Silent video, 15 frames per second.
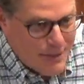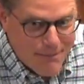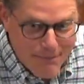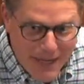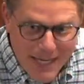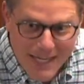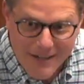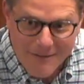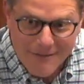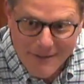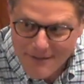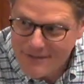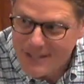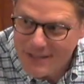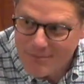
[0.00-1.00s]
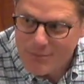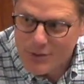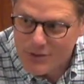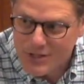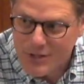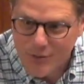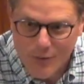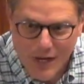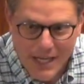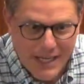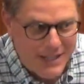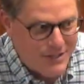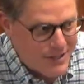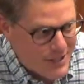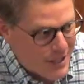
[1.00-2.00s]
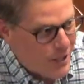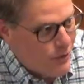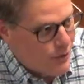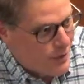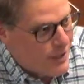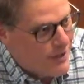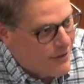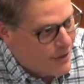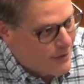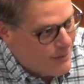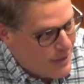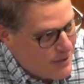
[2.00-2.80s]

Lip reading: but man, a 15% raise to go to another